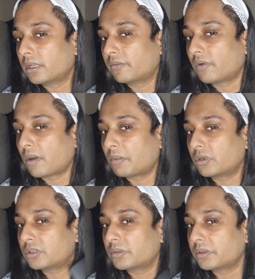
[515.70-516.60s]
If I'm
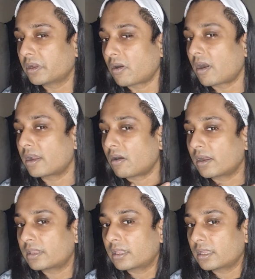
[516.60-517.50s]
honest with you,
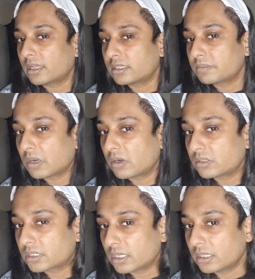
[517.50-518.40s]
I think it's
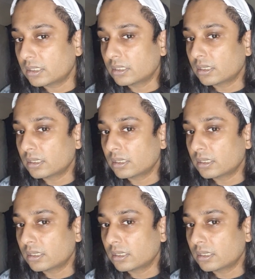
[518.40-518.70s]
masking.